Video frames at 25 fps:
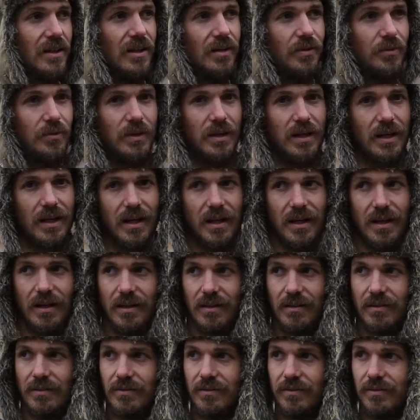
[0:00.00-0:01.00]
We
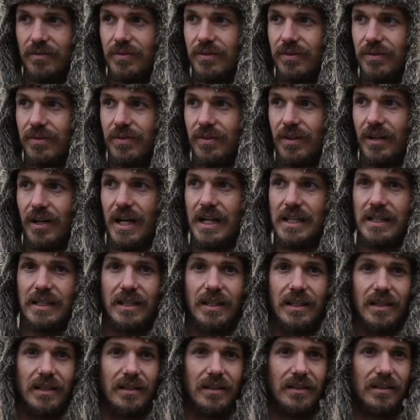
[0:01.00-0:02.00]
have
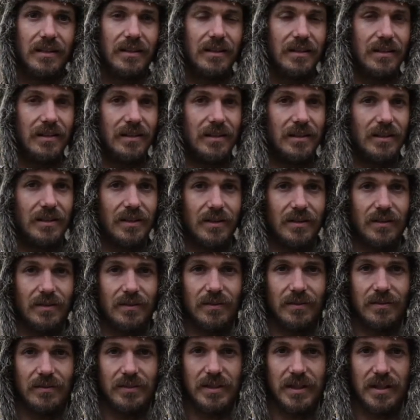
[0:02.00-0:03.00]
hiking, and you can
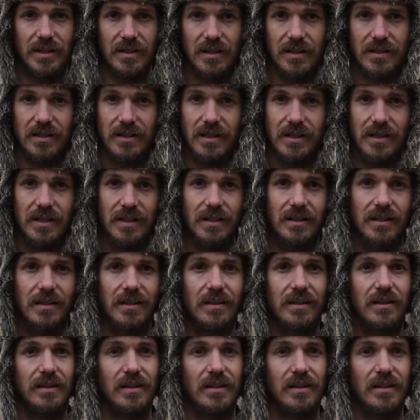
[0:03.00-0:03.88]
go deer hunting,